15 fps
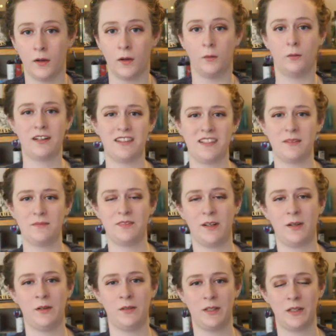What's up,
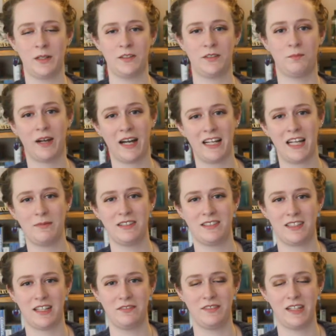fellow nerds? My name is
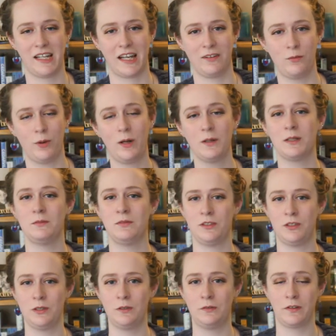Stephanie and welcome
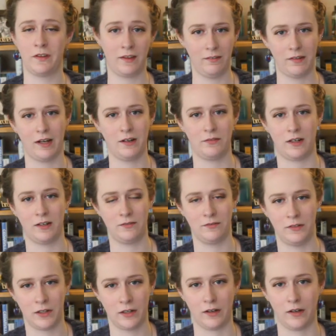to For the Love of
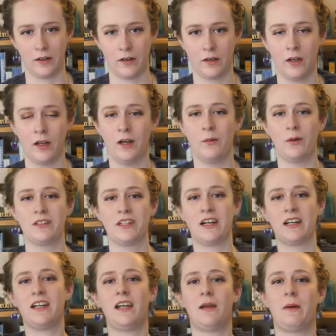Nerd. We're
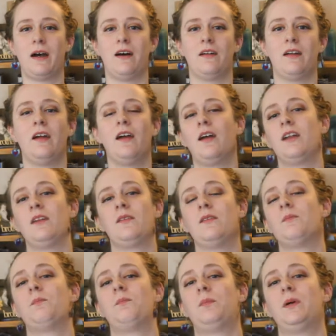talking about
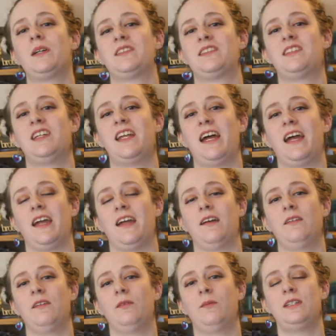books today.
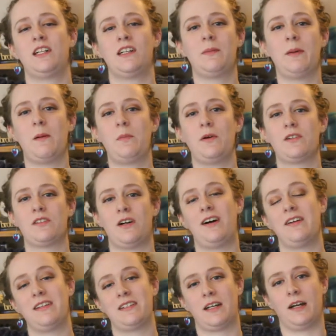We talk about books
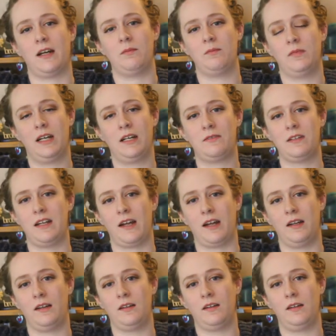all the time, every day,